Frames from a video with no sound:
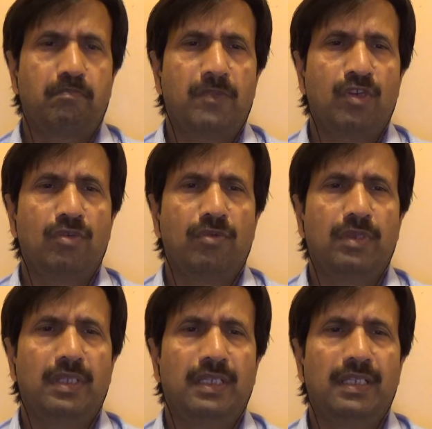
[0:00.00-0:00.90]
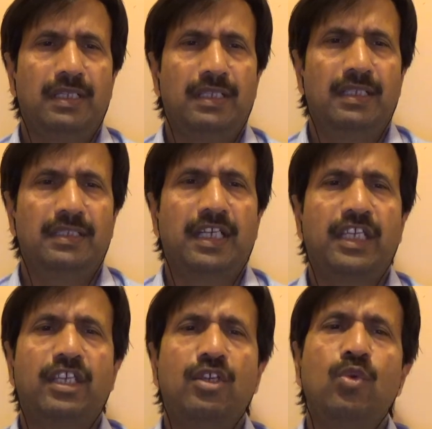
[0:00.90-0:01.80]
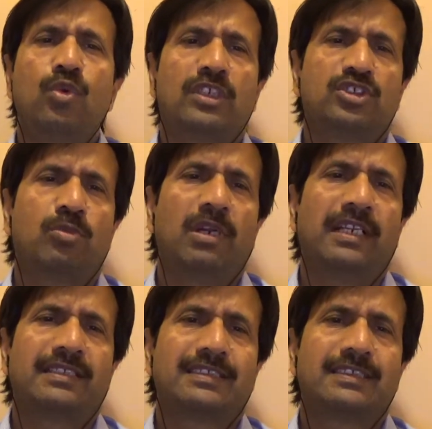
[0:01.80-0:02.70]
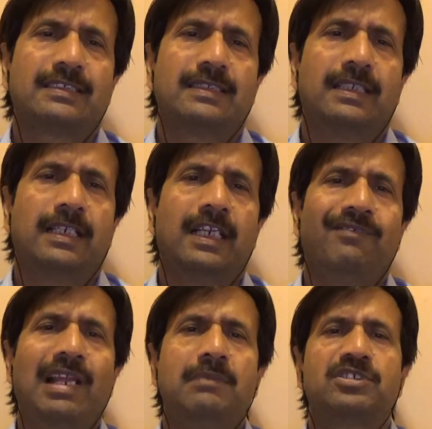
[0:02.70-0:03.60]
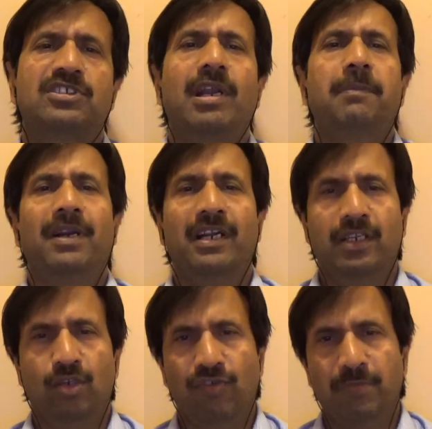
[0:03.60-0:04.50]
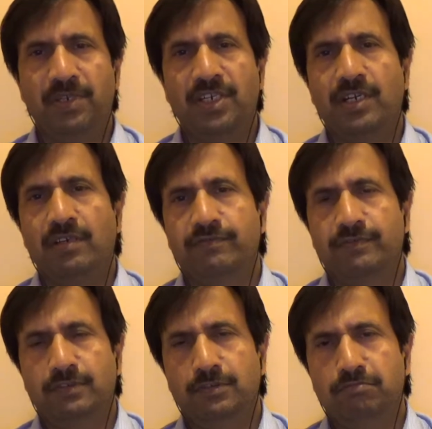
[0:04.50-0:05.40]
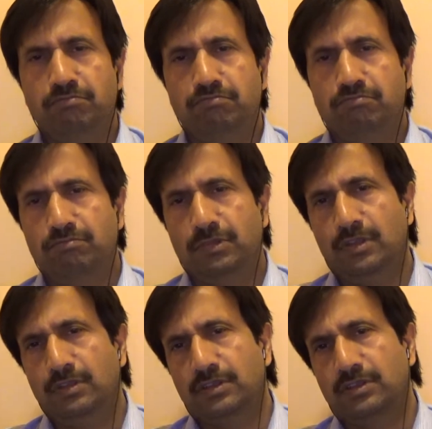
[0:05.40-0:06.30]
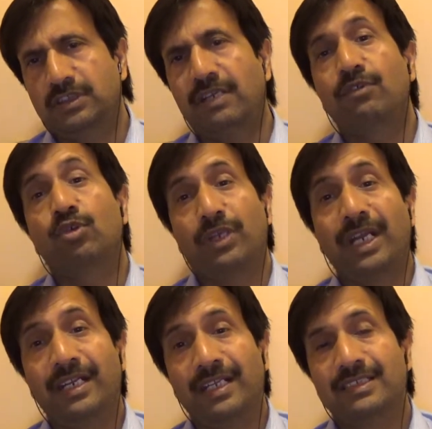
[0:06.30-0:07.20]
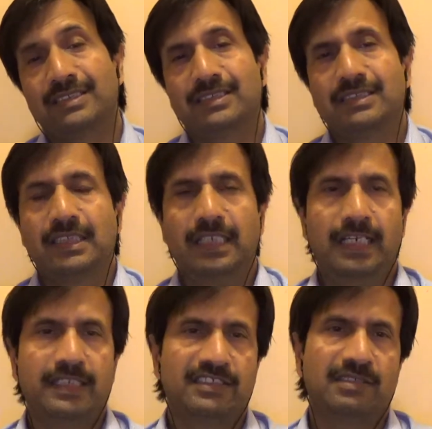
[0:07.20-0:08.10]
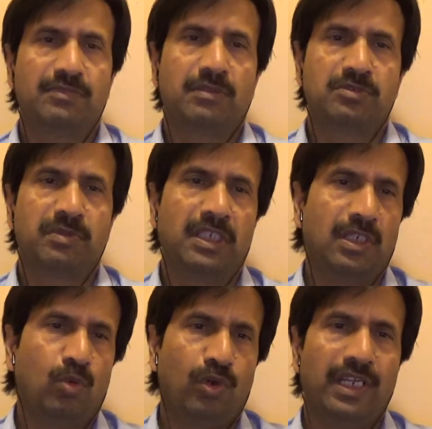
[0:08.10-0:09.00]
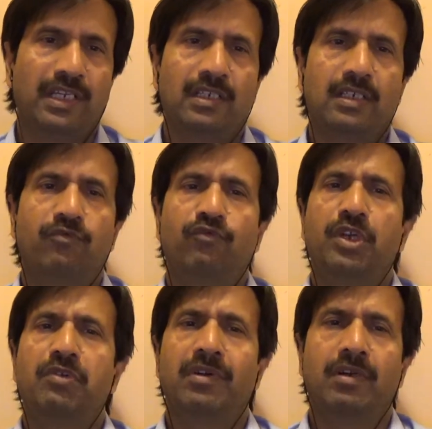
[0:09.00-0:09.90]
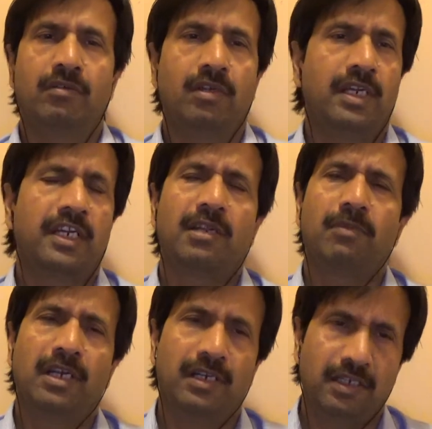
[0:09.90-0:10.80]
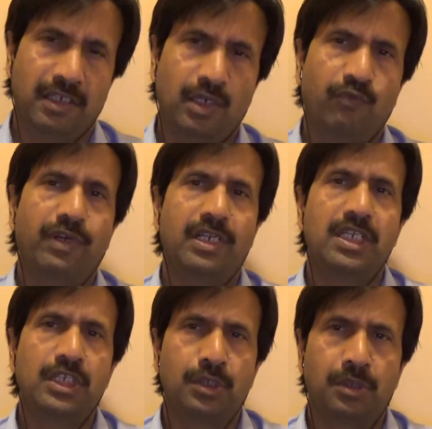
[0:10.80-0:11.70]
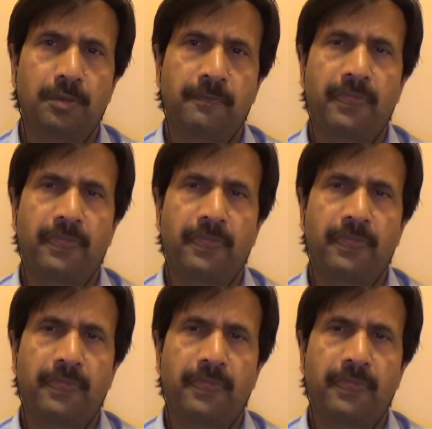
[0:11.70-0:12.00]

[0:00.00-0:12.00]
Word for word: you know, the acute osteomyelitis uh, develops rapidly over a period of uh, 7 to 10 days and the symptoms may include like fever or irritability or fatigue you know